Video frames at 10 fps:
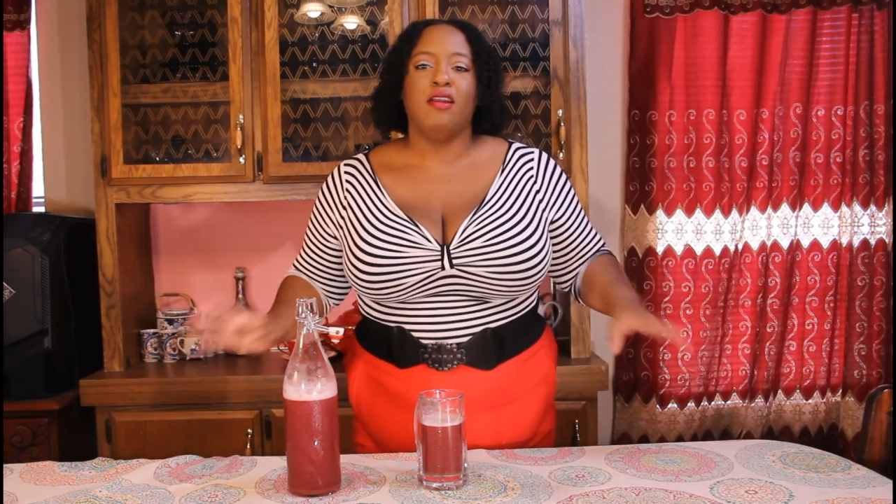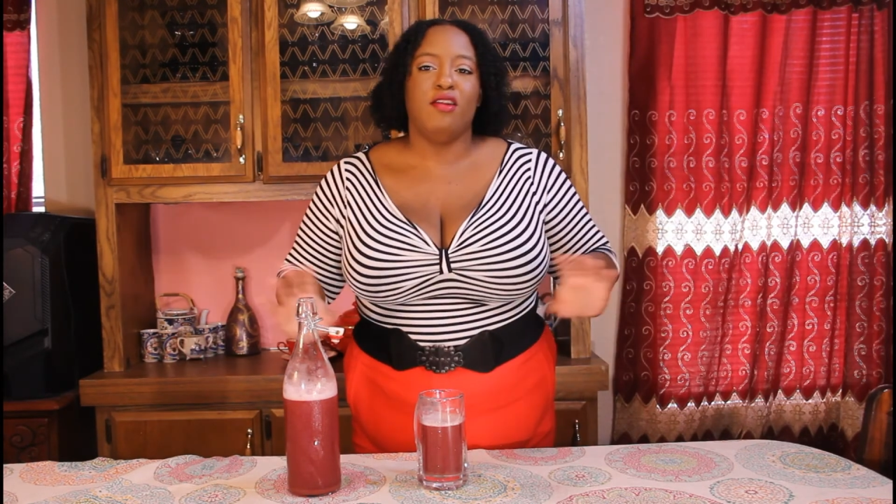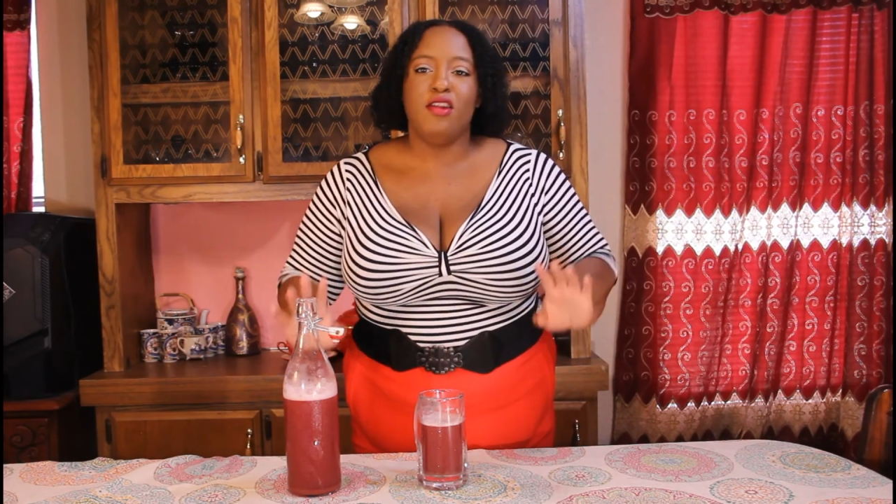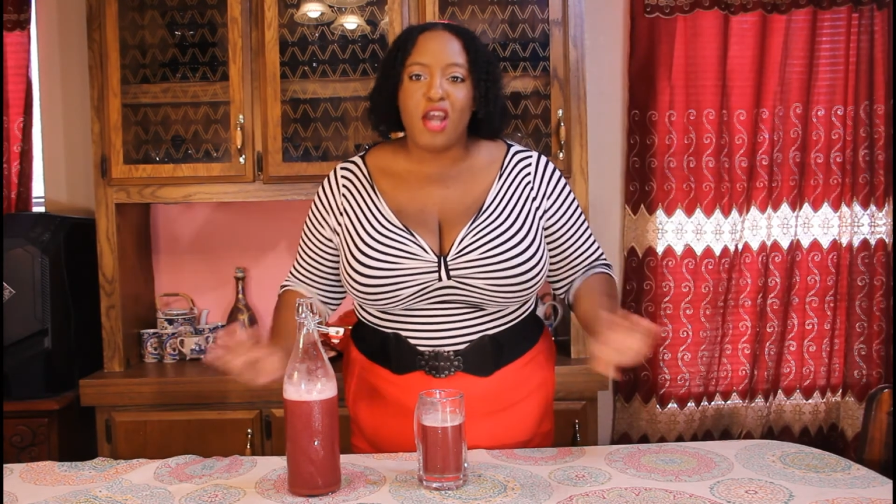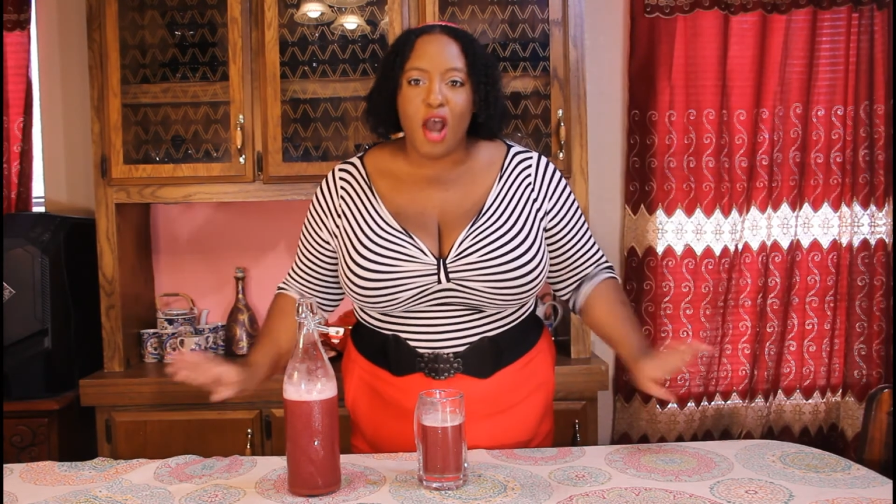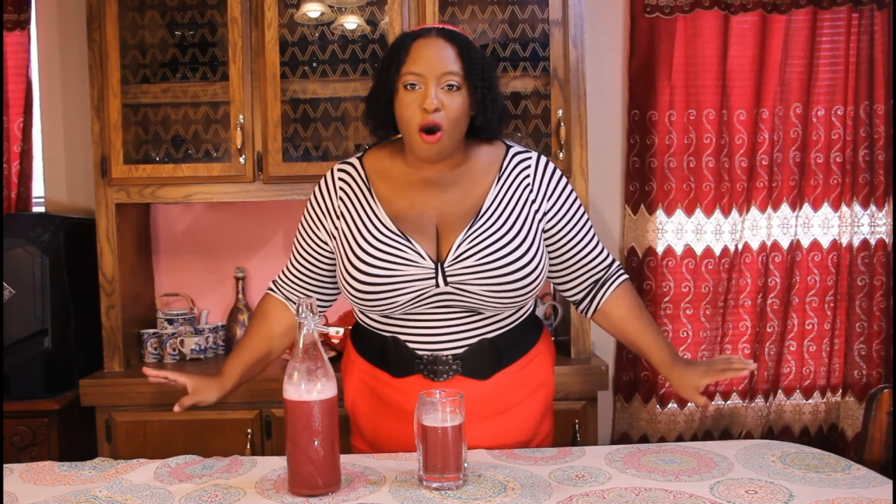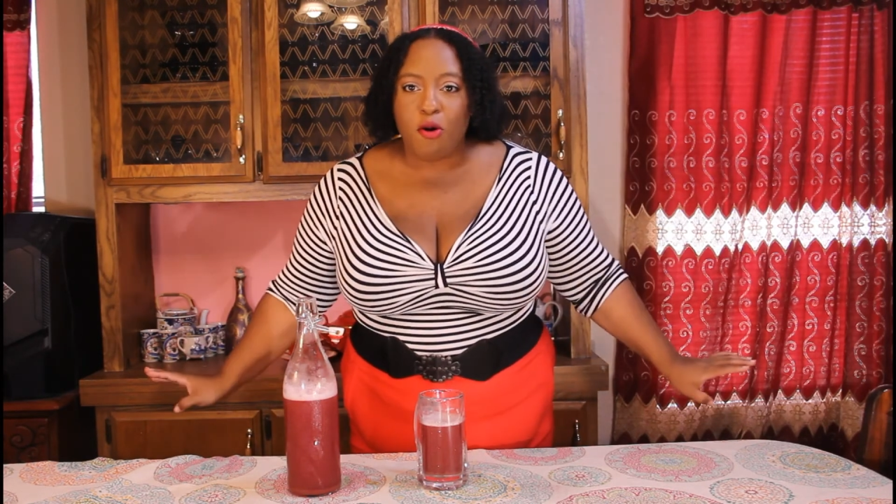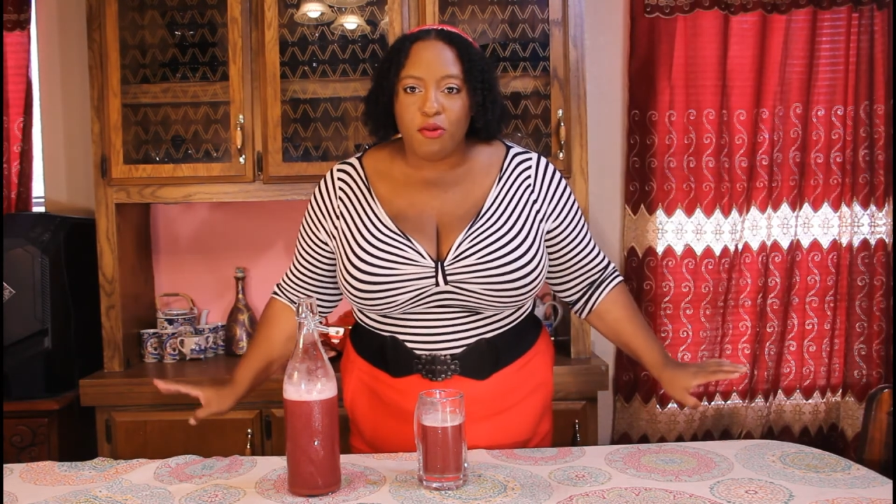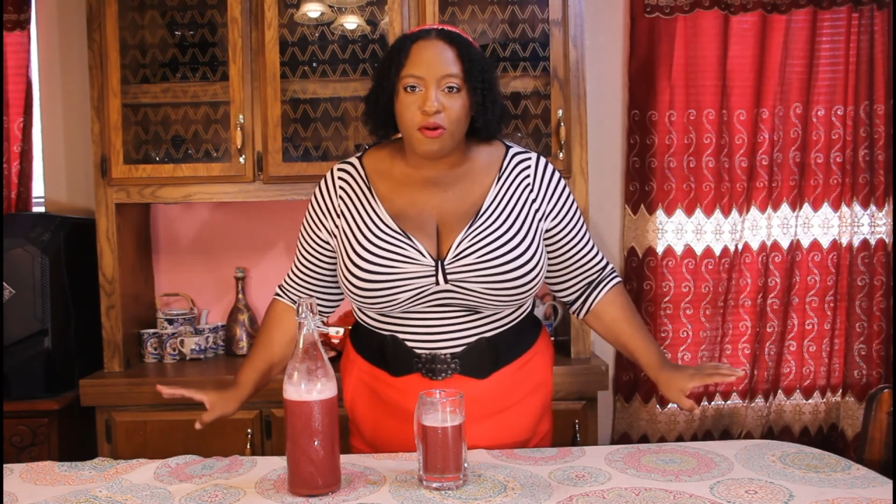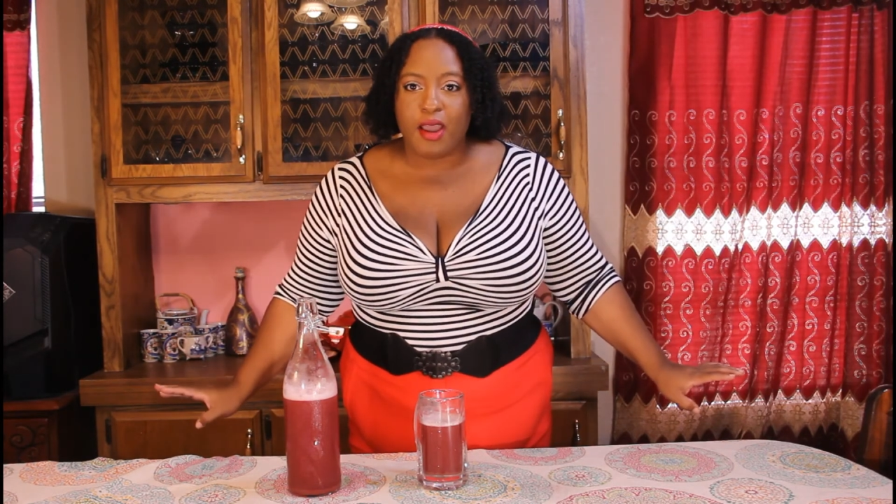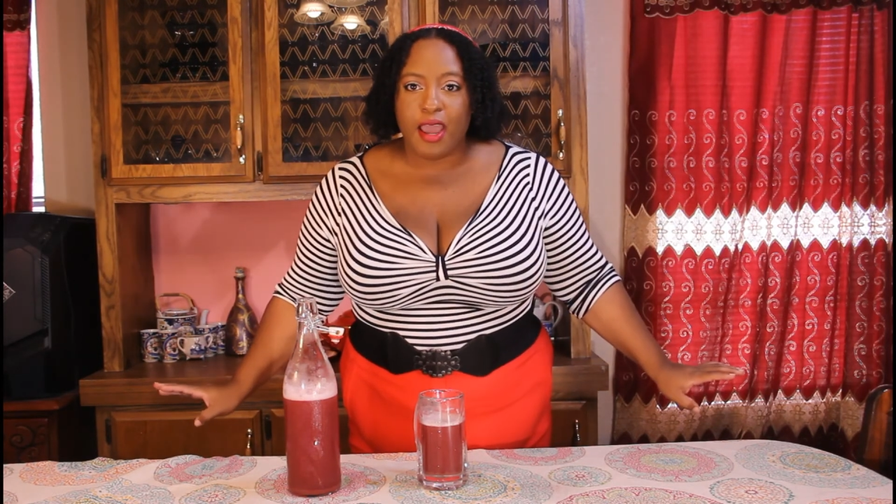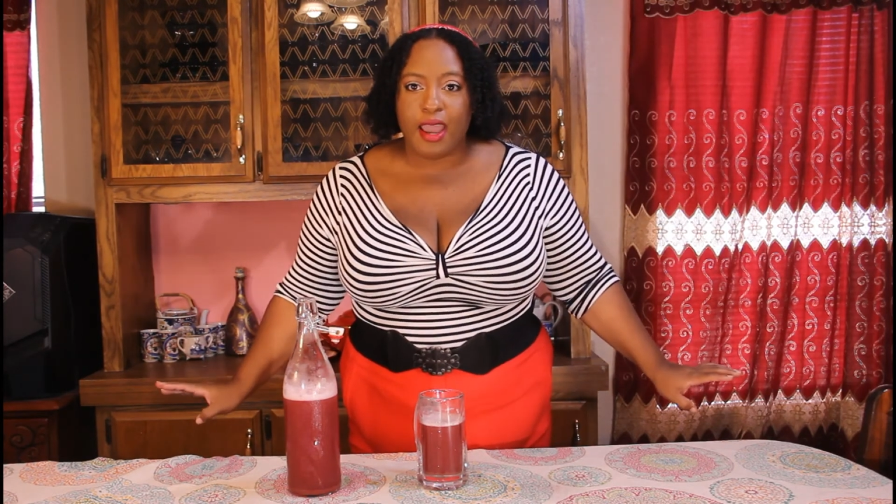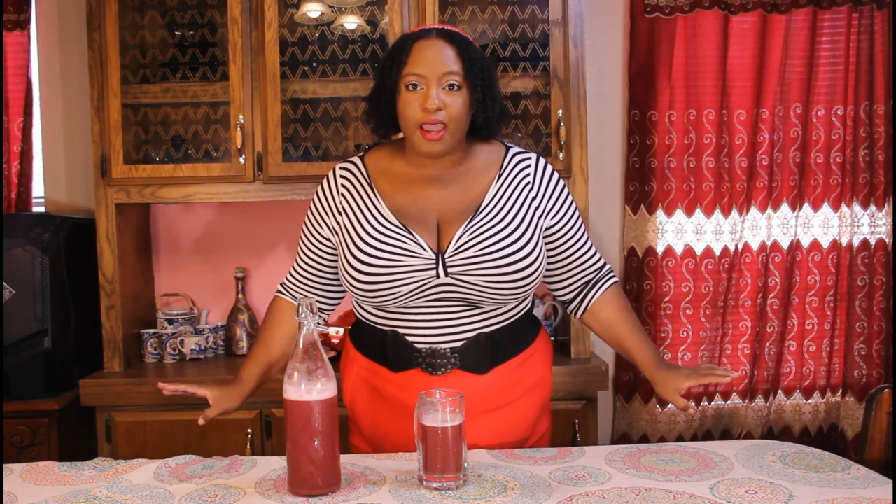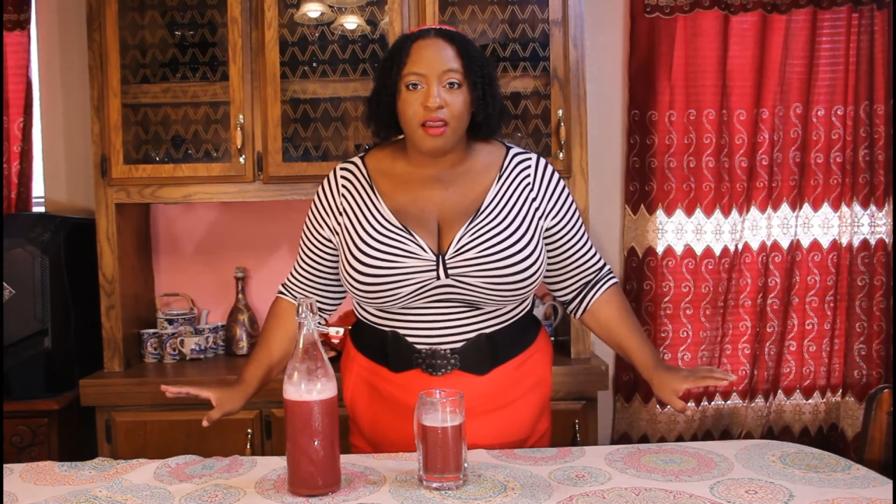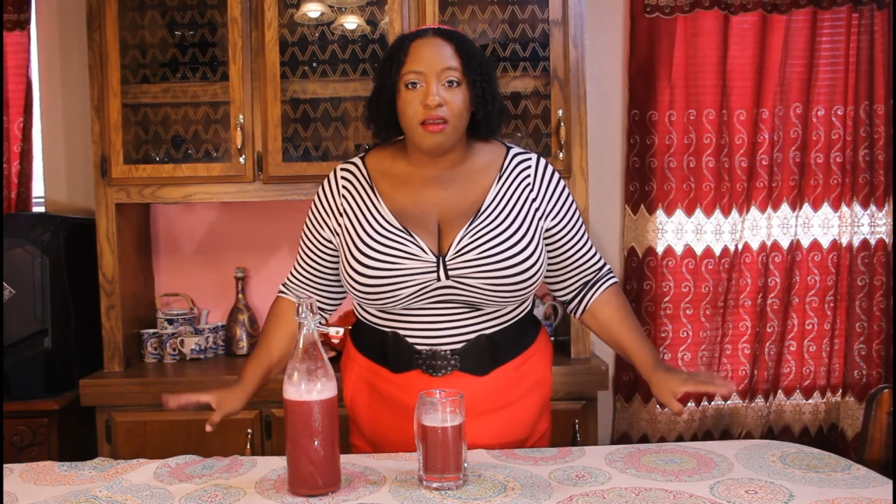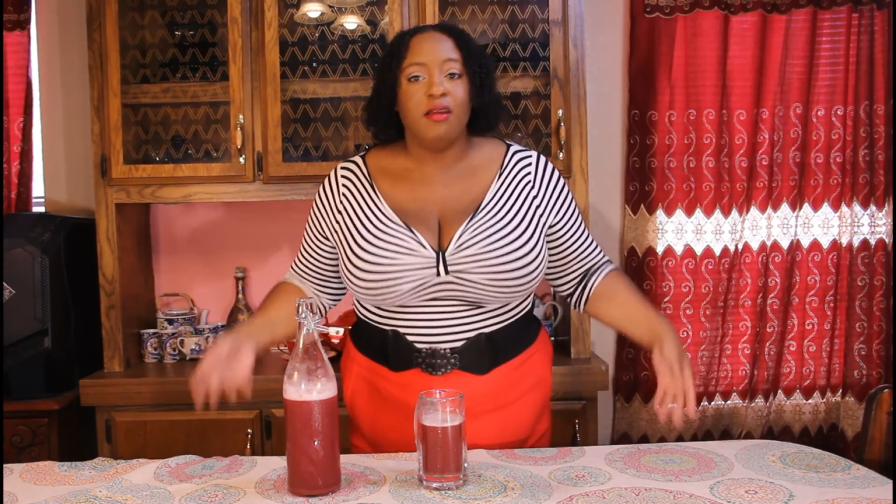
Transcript: No, okay?